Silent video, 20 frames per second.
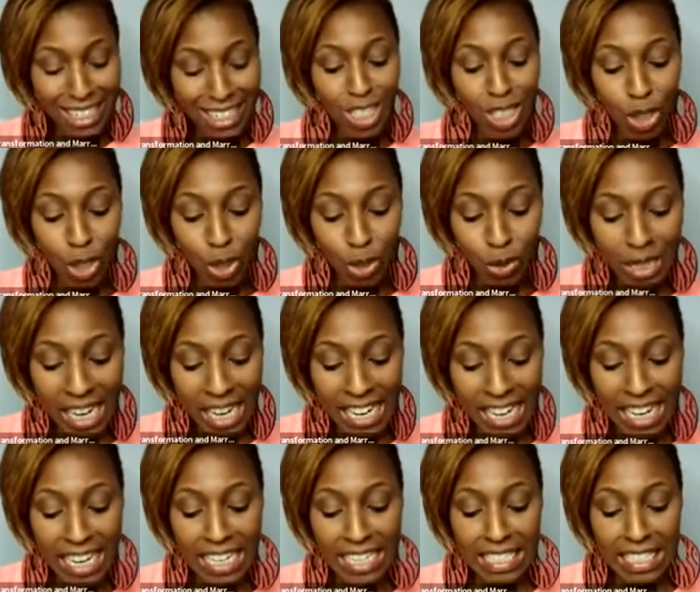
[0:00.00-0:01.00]
to create
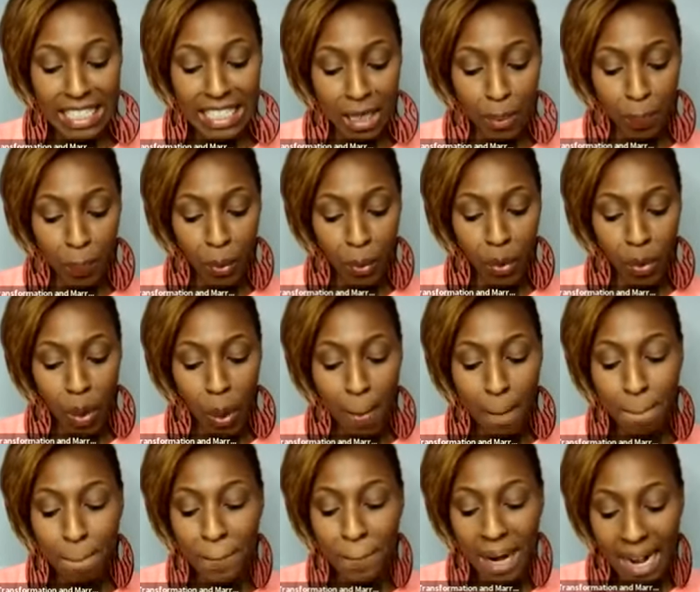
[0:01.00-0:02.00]
a deeper
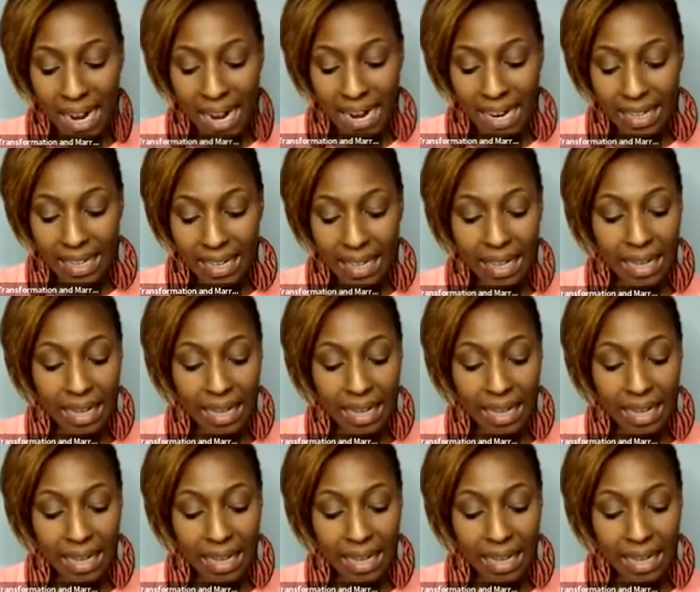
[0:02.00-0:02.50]
bond